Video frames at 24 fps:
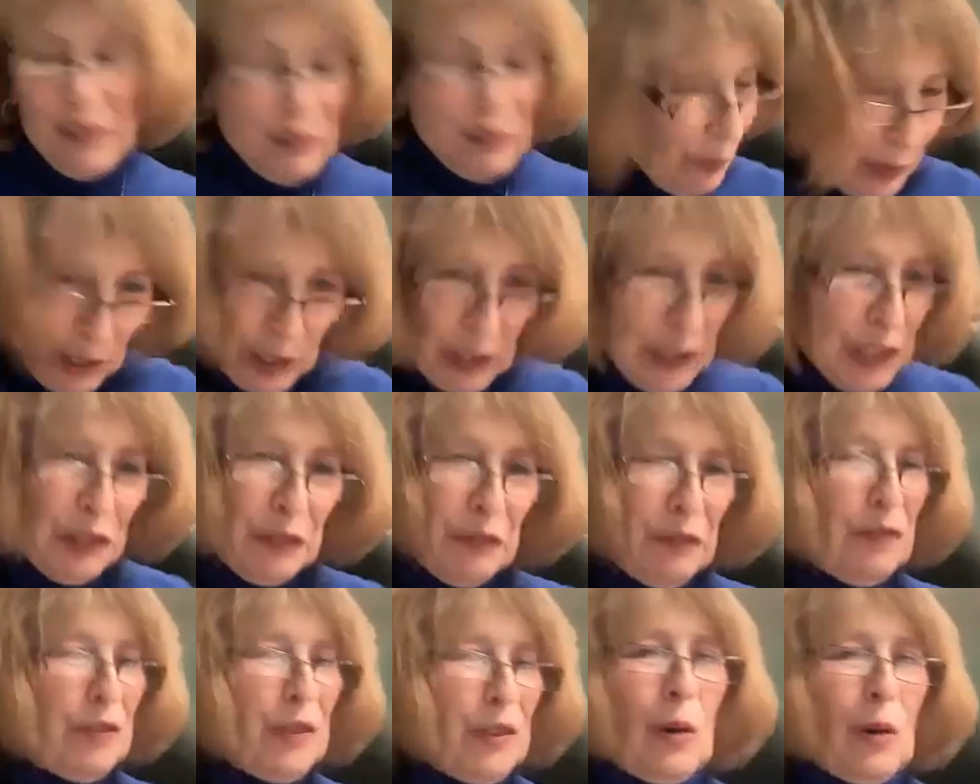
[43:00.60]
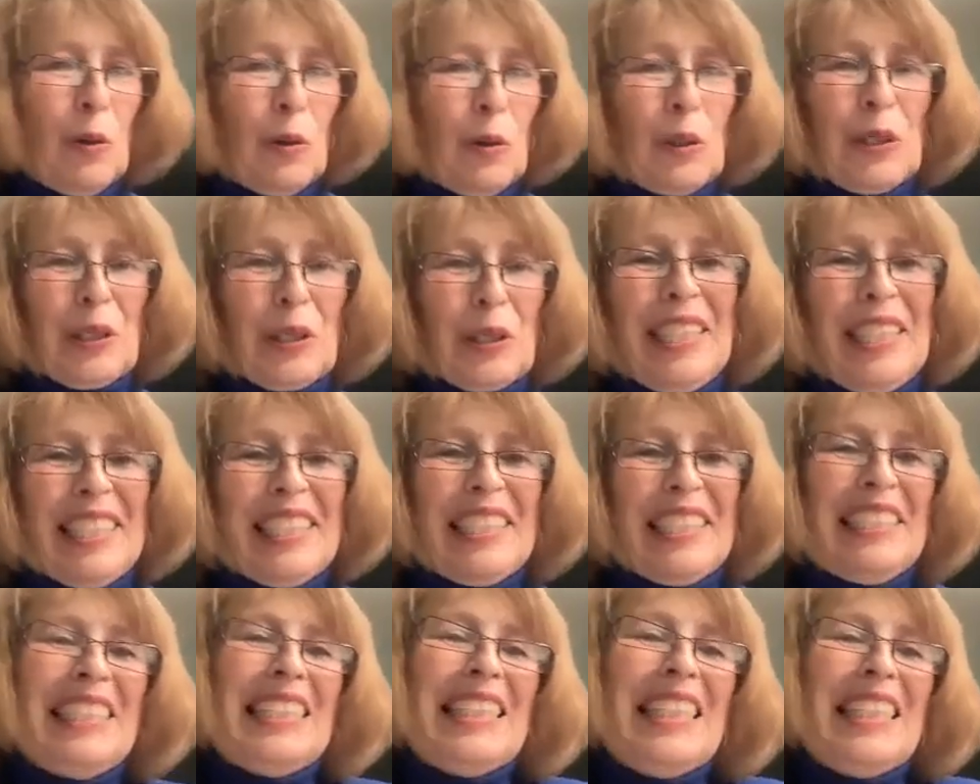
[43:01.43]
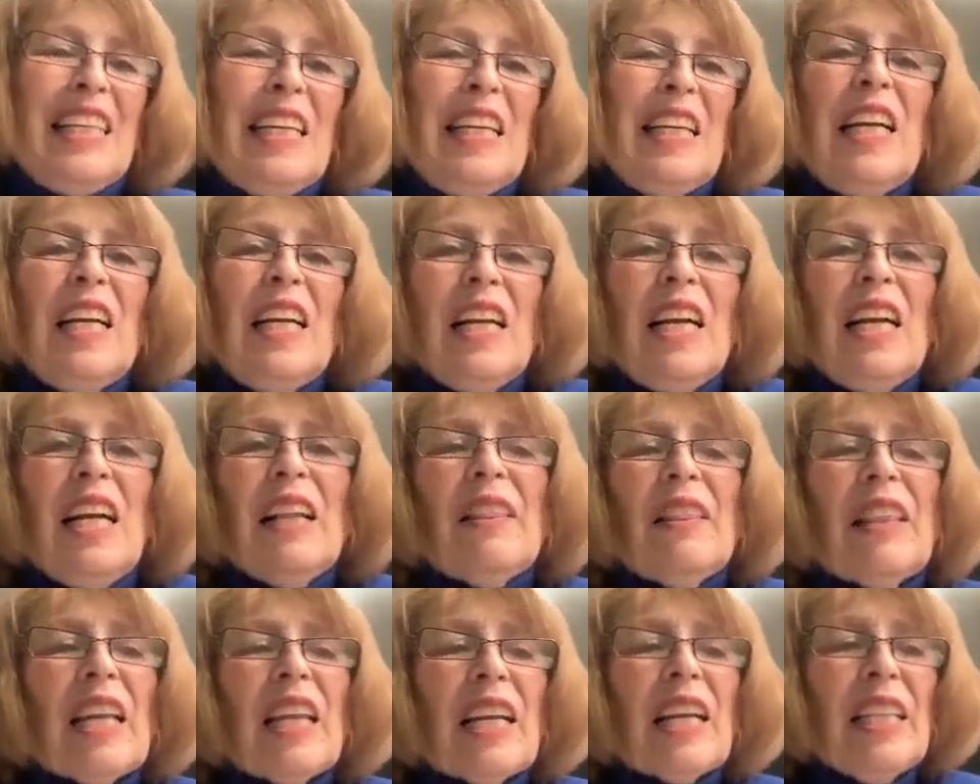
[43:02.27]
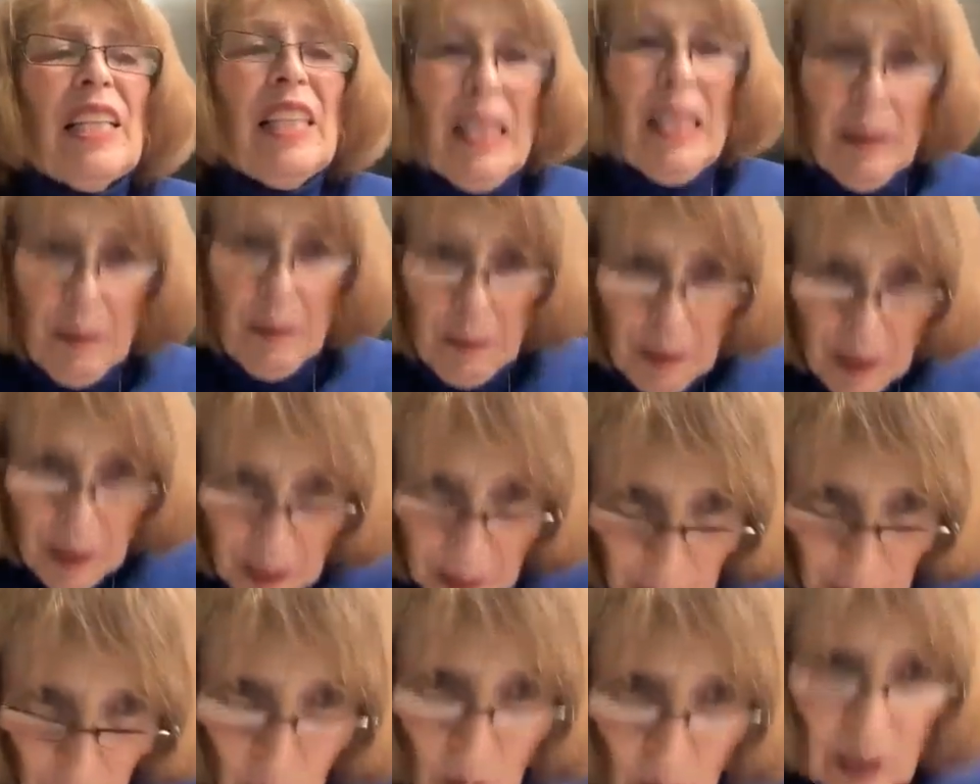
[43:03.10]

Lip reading: and there's this version for older kids that I think